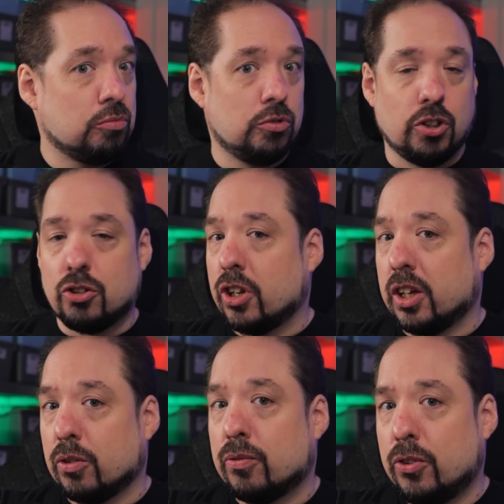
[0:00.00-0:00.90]
just
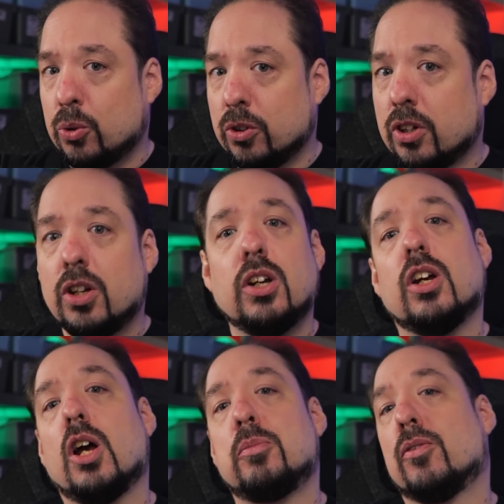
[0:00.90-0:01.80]
like your phone,
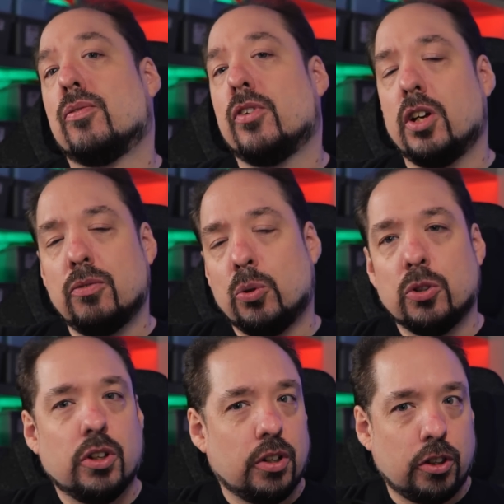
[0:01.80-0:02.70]
up to 5
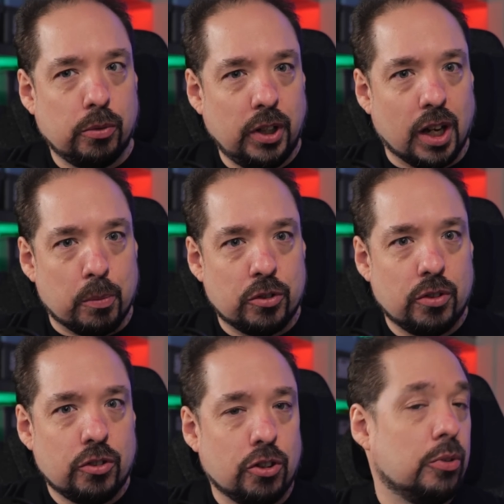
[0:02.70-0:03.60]
volt 3 amps,
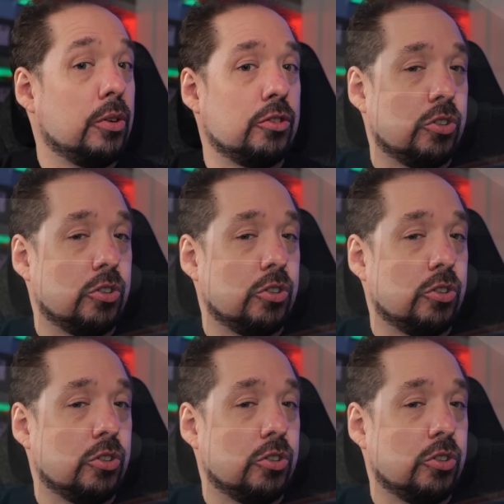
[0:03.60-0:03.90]
so there is a